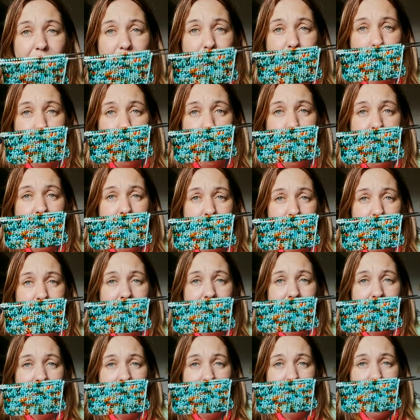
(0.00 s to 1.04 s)
of where I
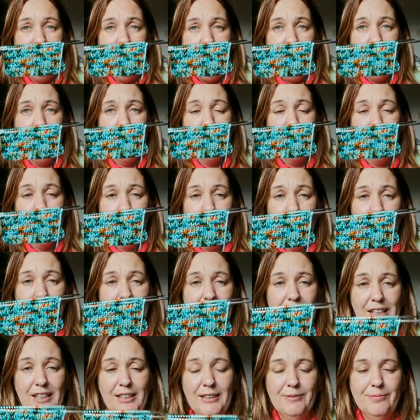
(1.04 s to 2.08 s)
really am
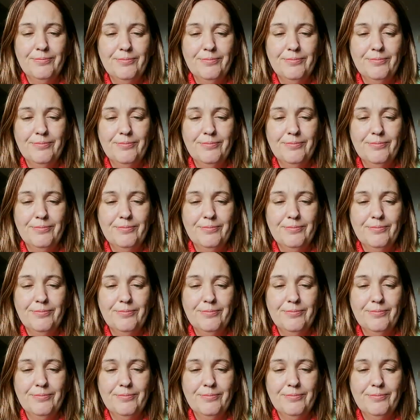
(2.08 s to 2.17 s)
already.